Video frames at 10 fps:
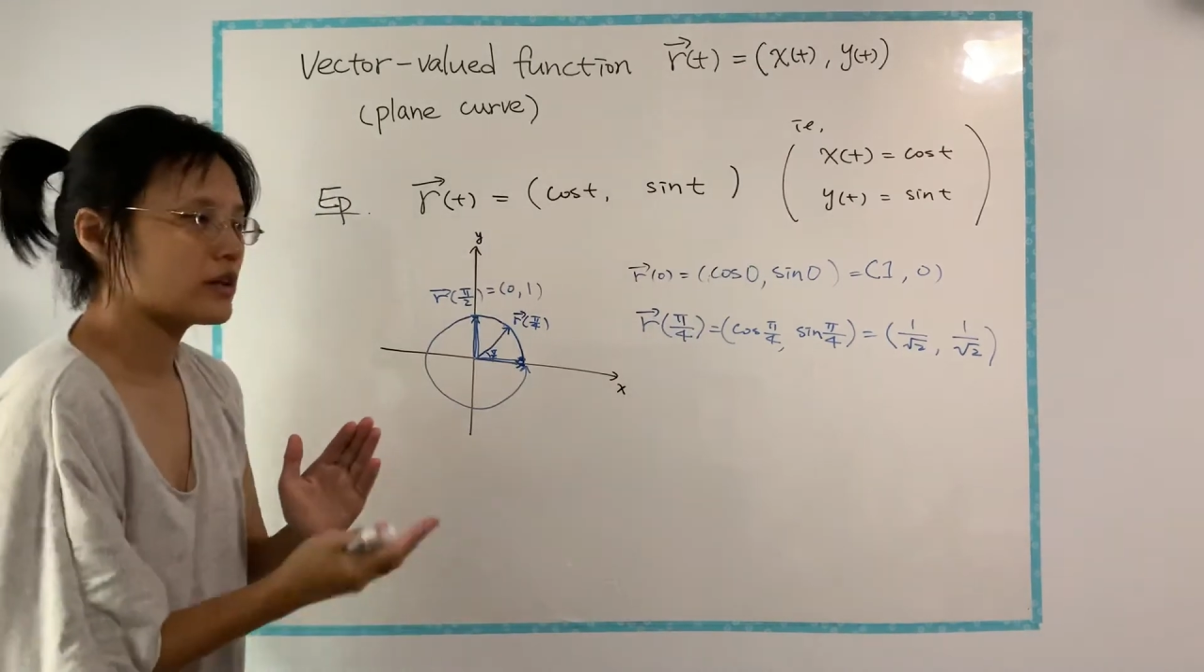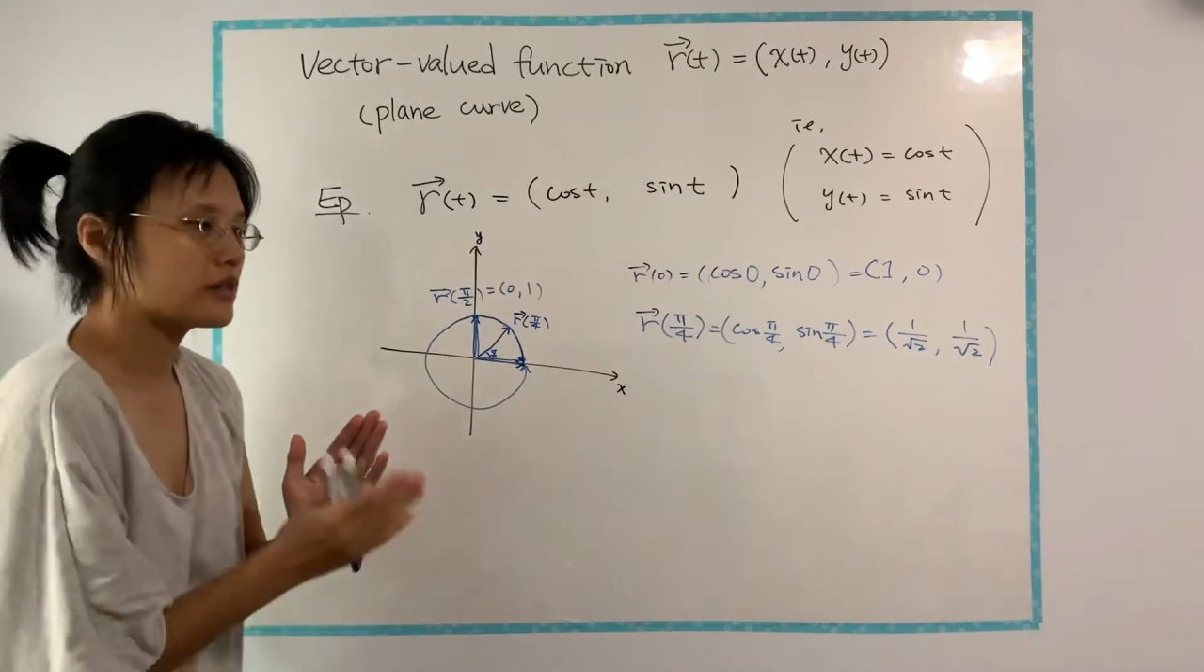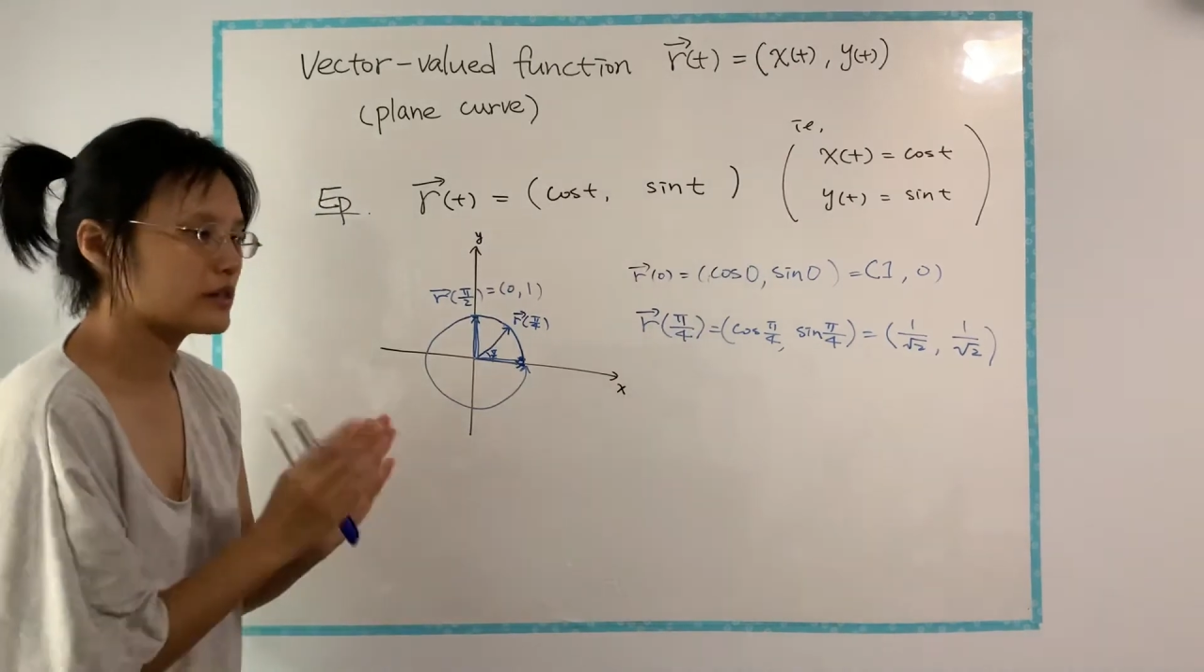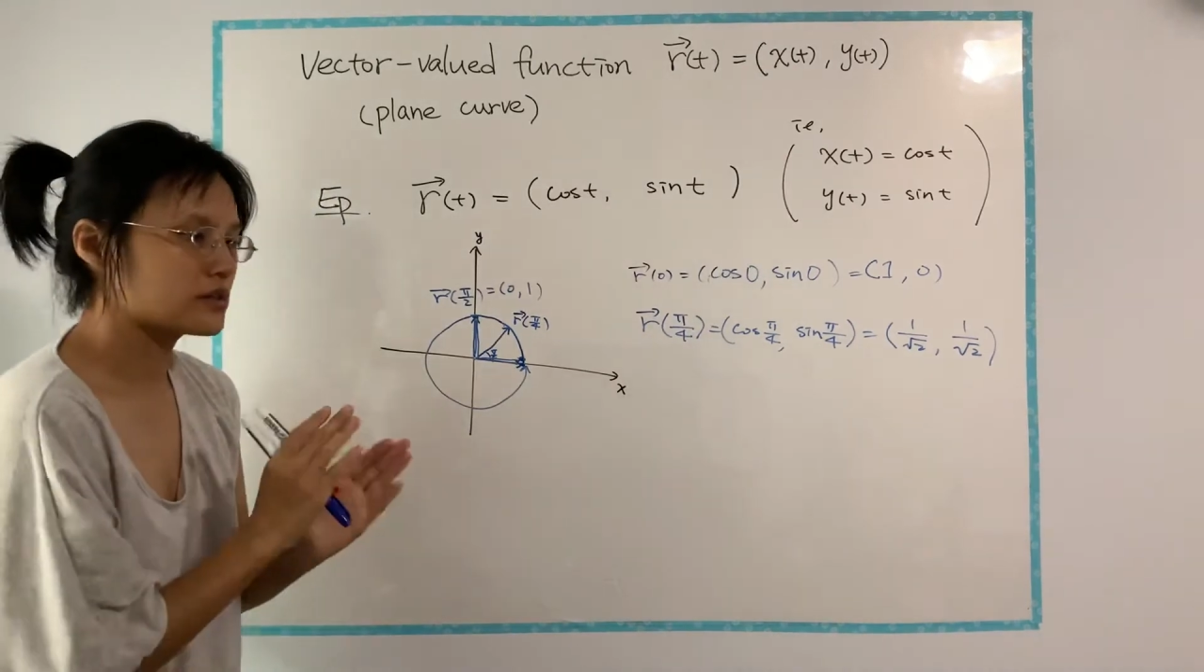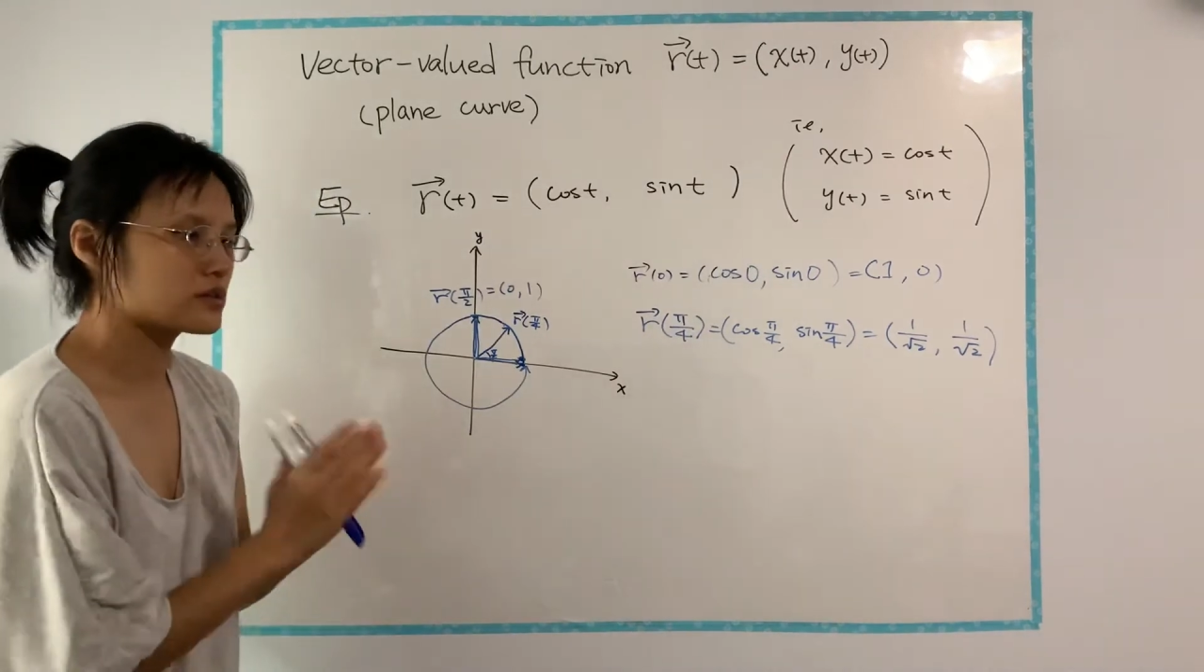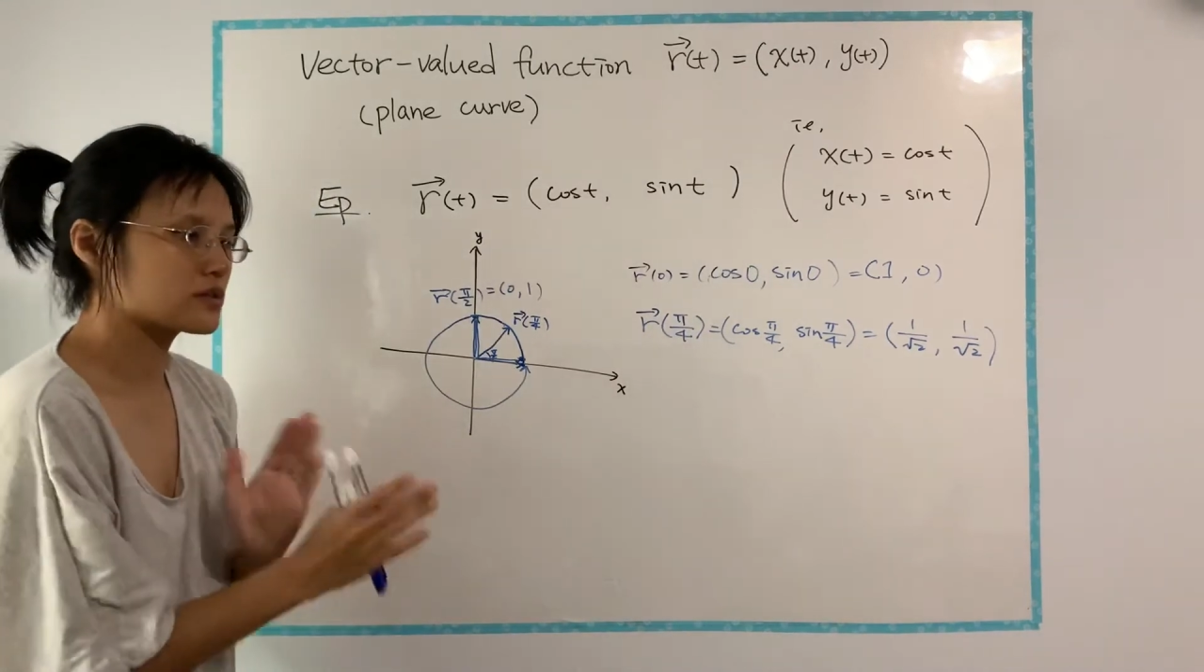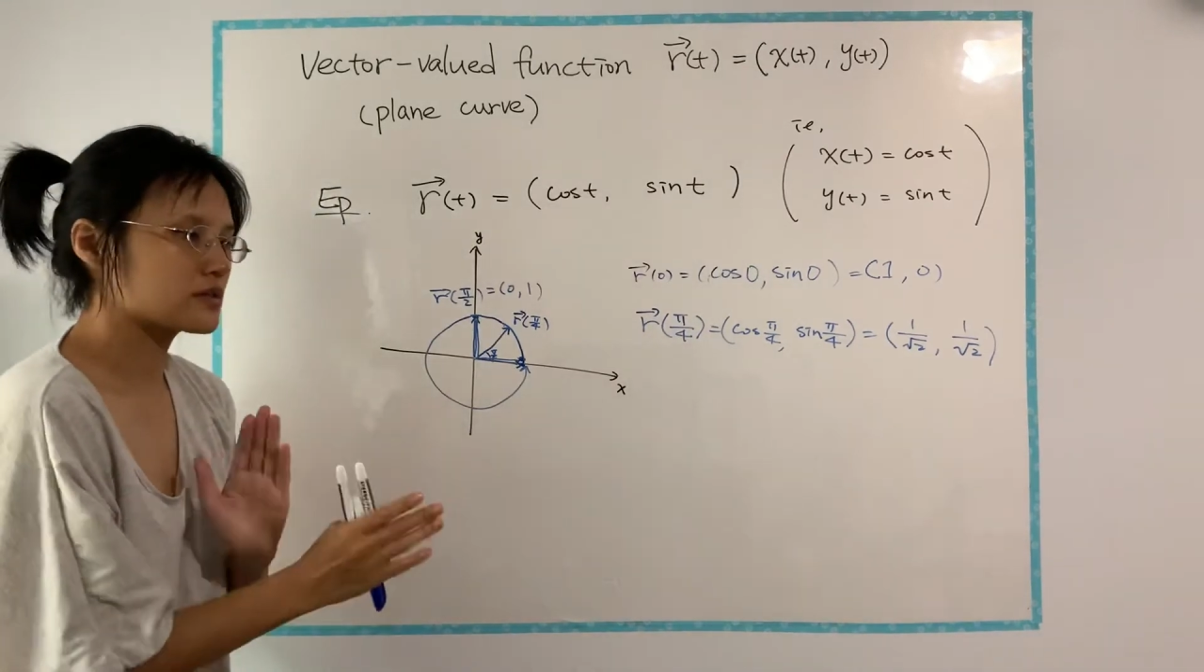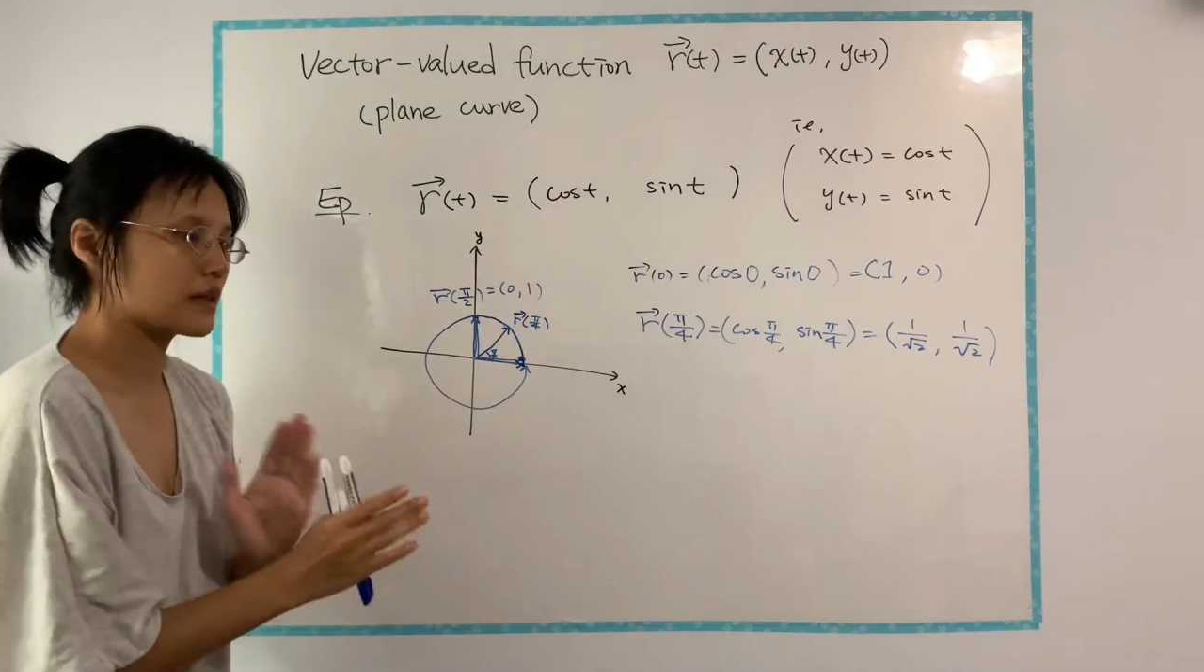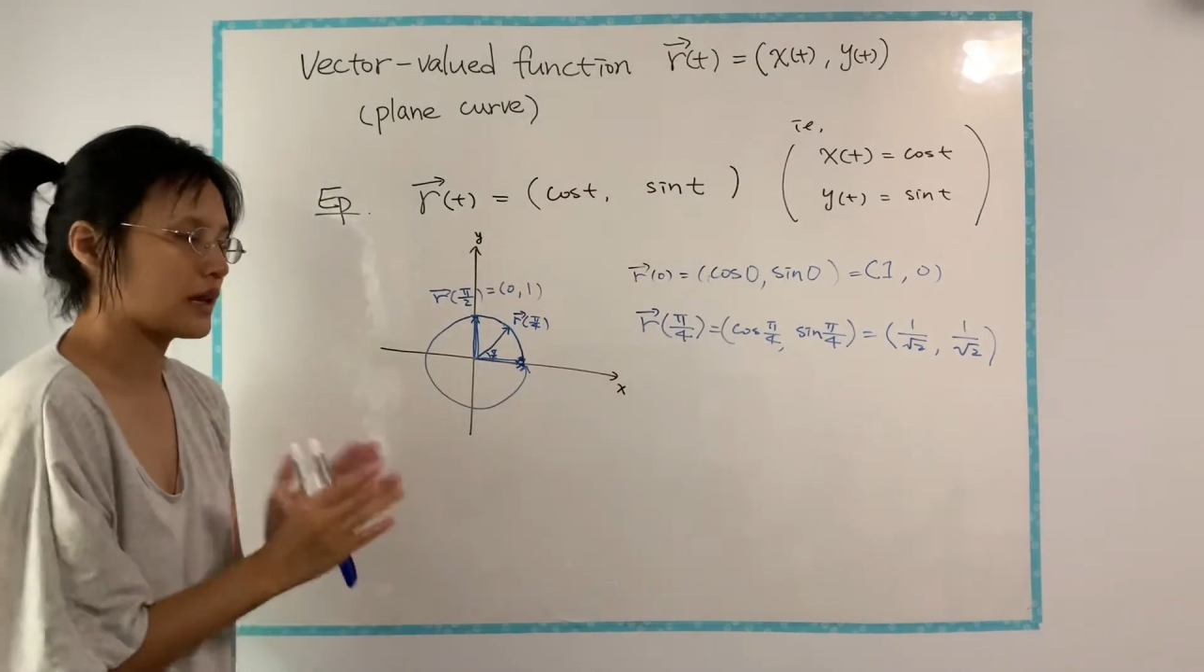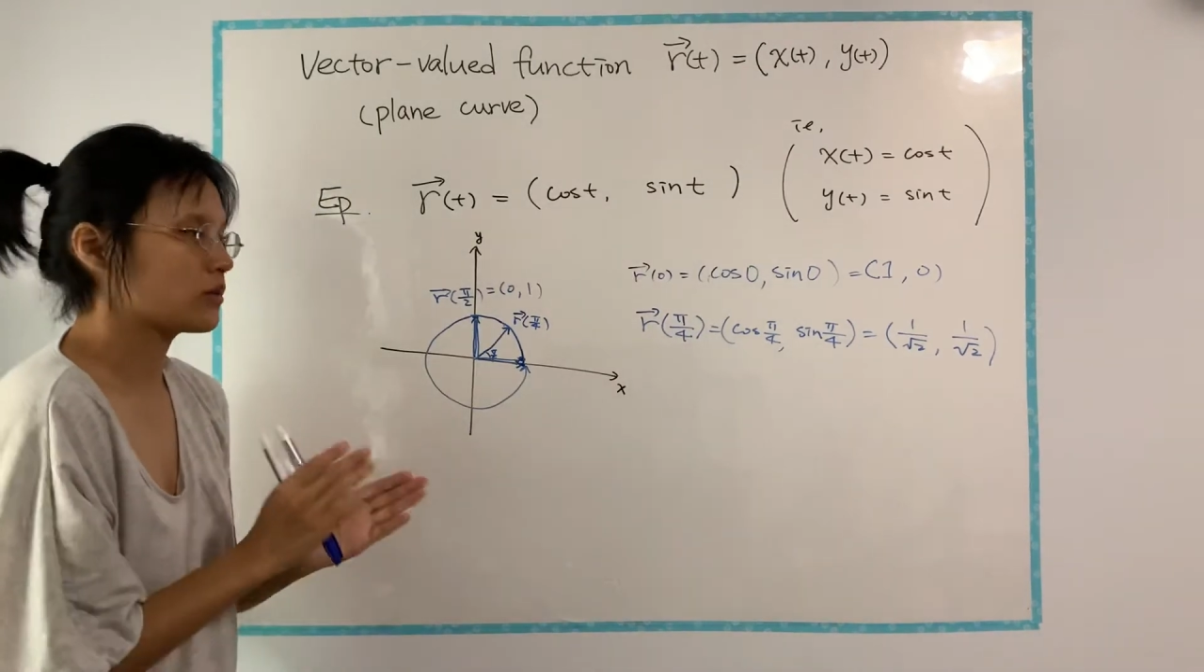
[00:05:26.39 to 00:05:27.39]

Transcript: this is like